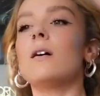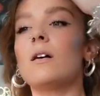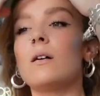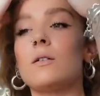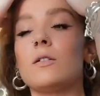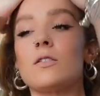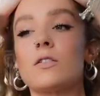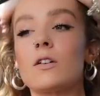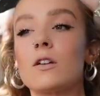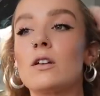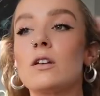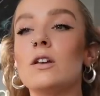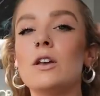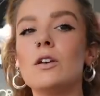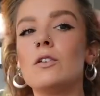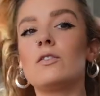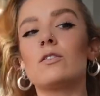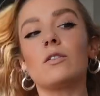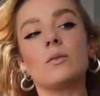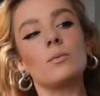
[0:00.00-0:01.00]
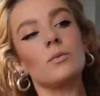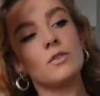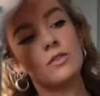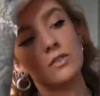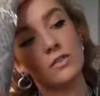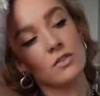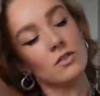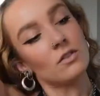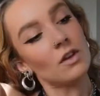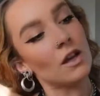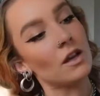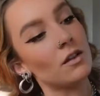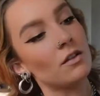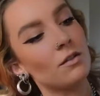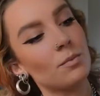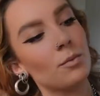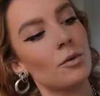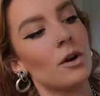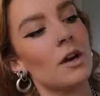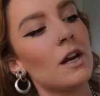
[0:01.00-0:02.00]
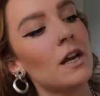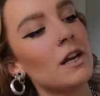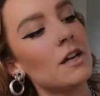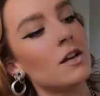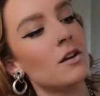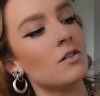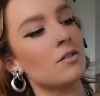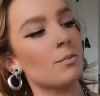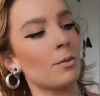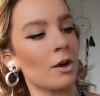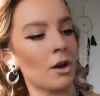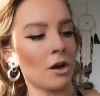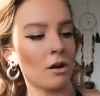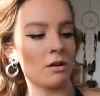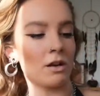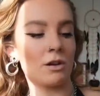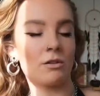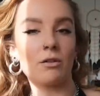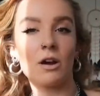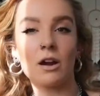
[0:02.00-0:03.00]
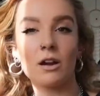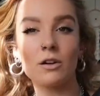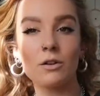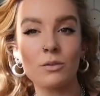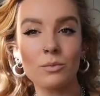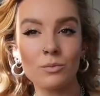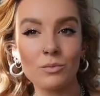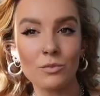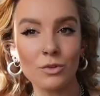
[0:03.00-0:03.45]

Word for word: I was gonna use some setting spray using my Holy Grail,